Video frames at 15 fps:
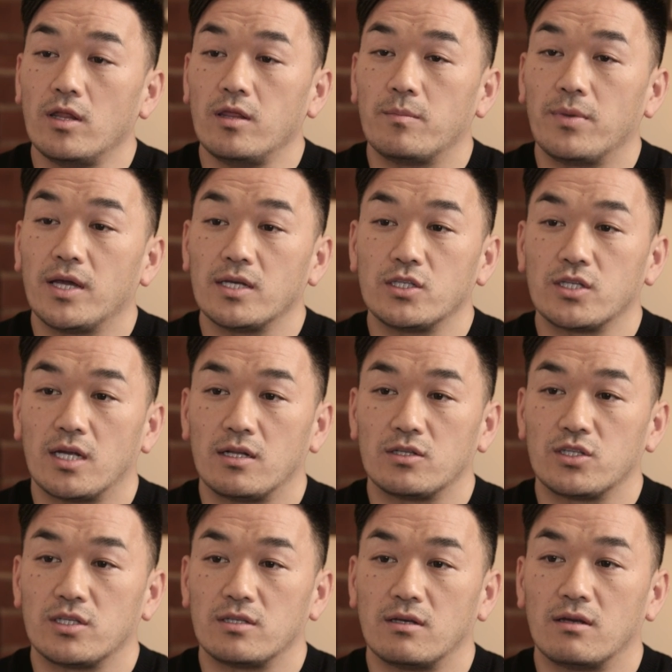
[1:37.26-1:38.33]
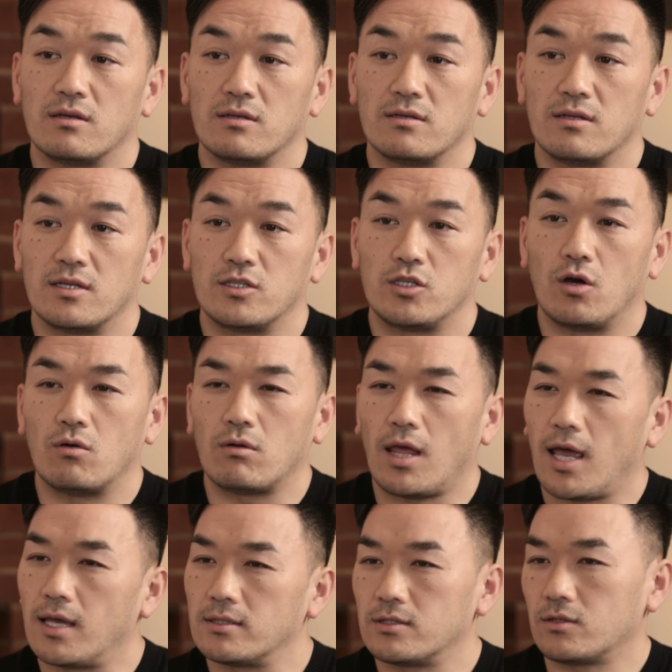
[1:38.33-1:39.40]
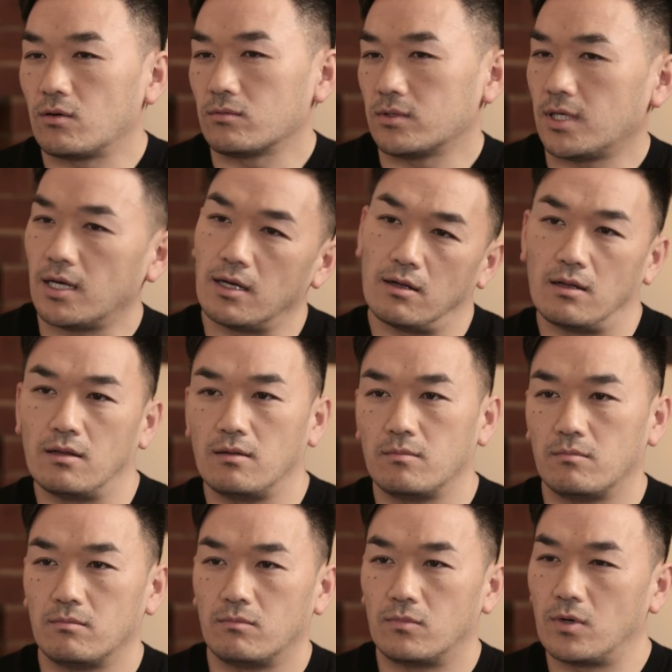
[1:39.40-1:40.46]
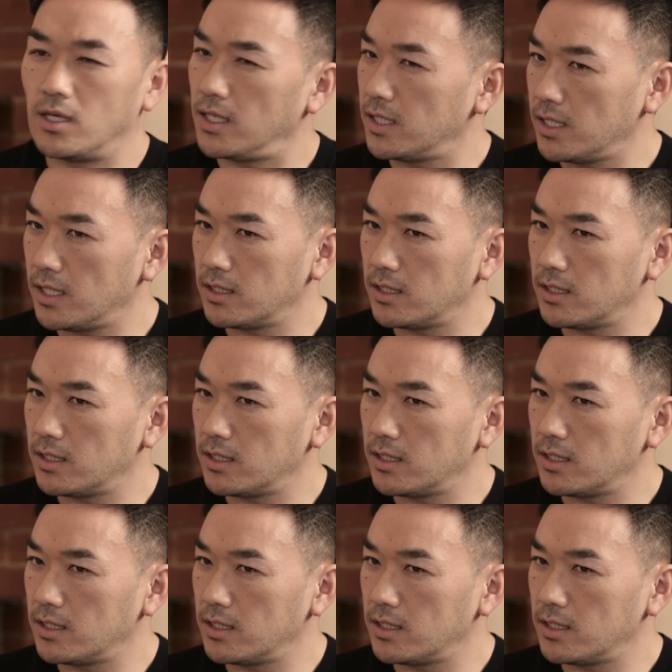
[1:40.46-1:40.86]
of the biggest challenges is the don't ask, don't tell, right?